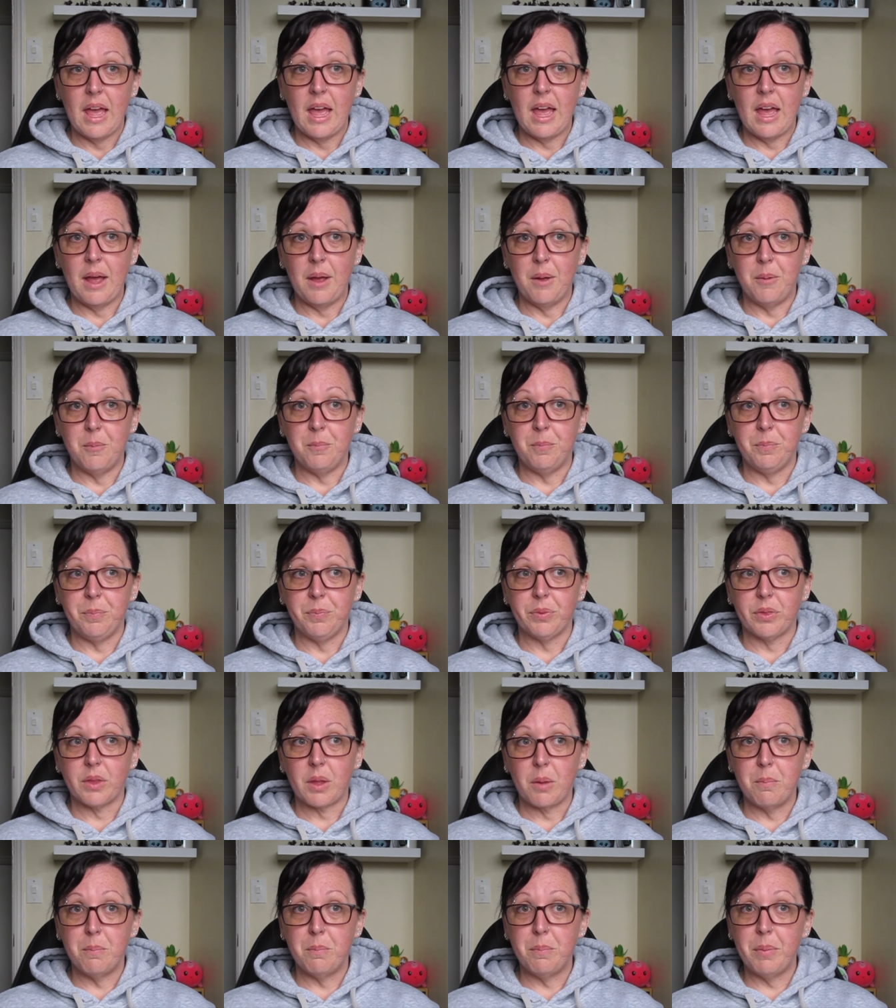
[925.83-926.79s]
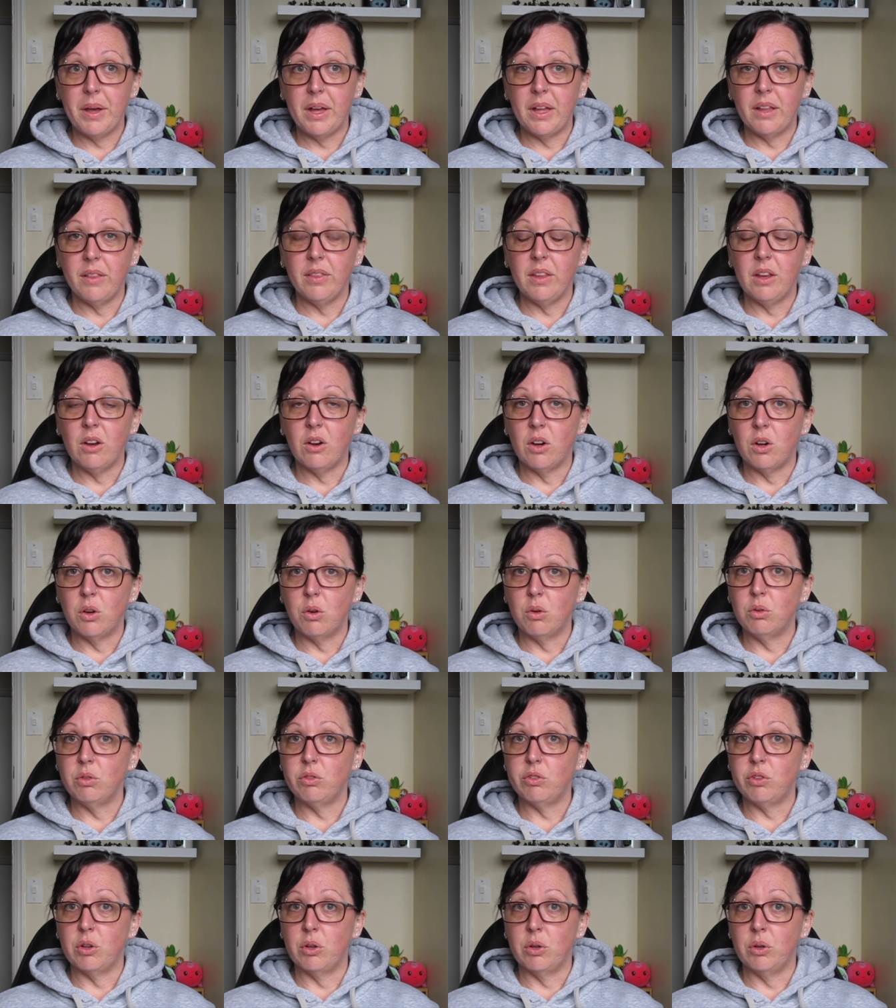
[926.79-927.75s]
Um, but there are
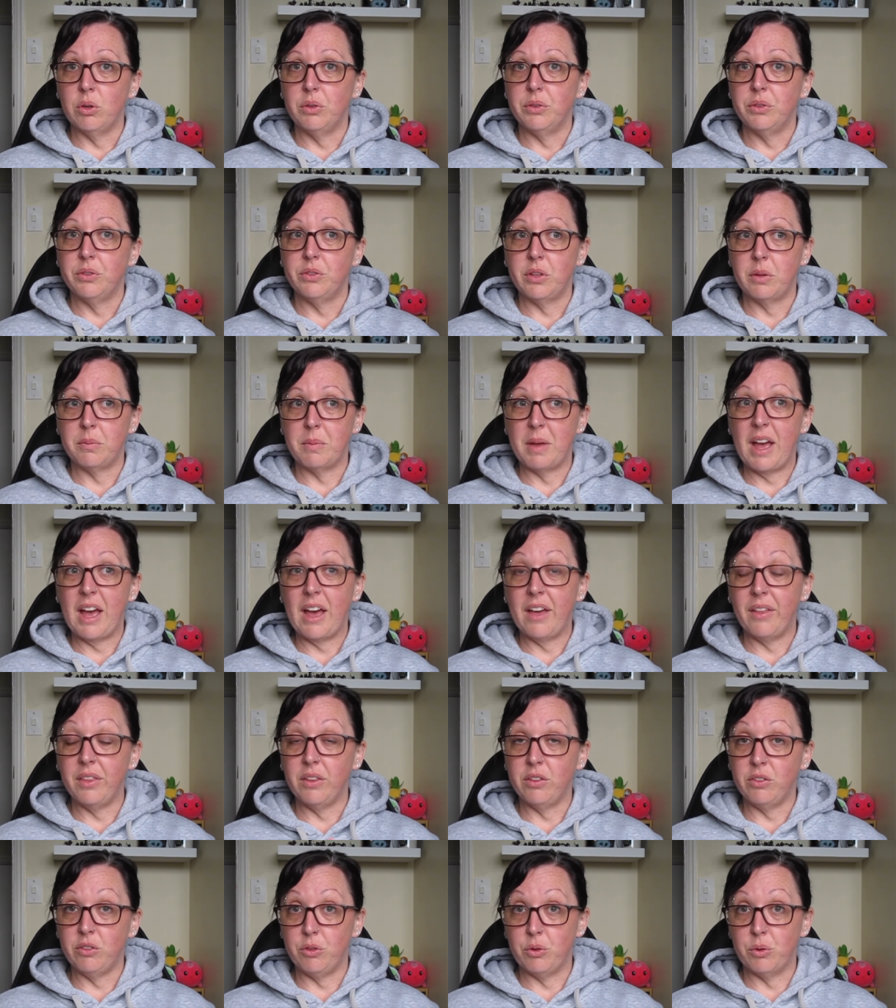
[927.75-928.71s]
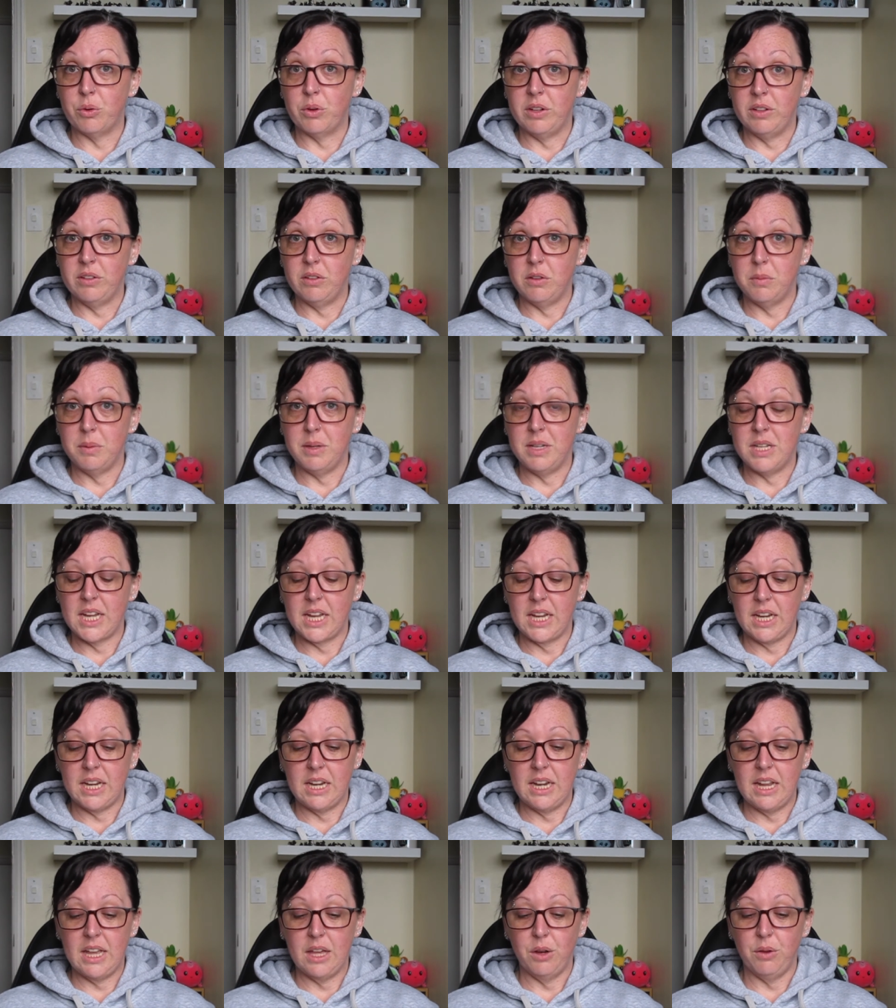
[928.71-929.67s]
also some other stories to be
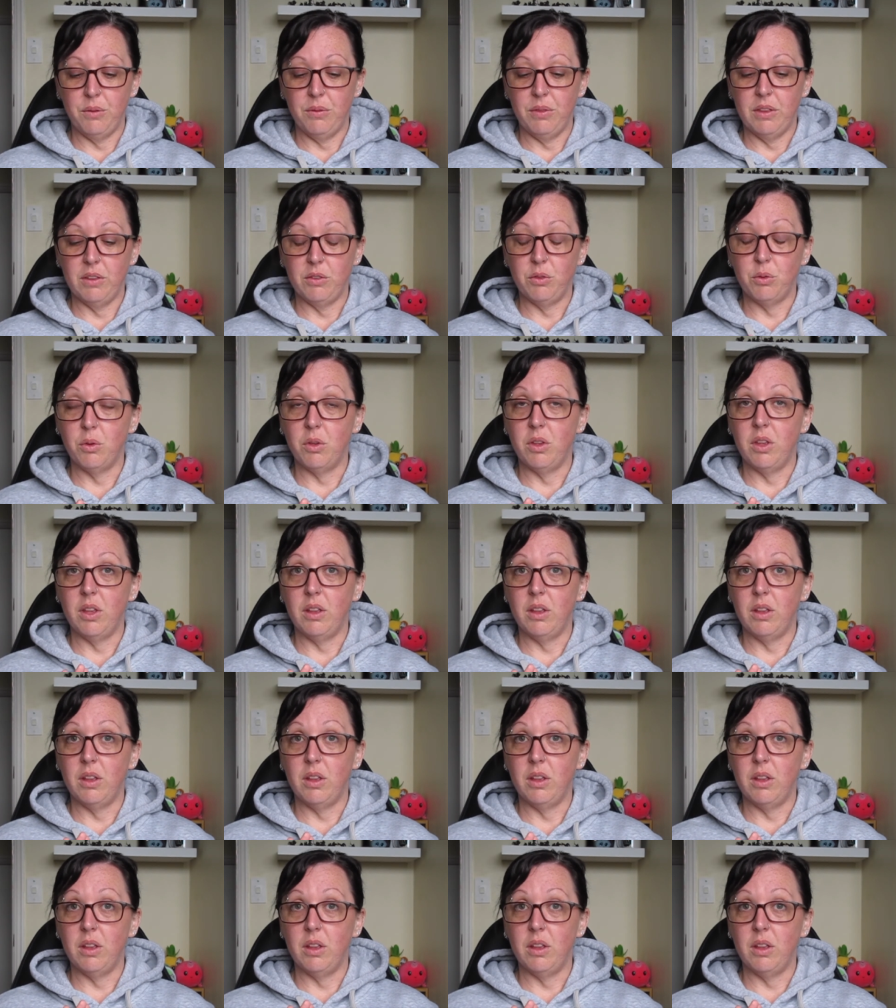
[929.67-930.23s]
taken out of this.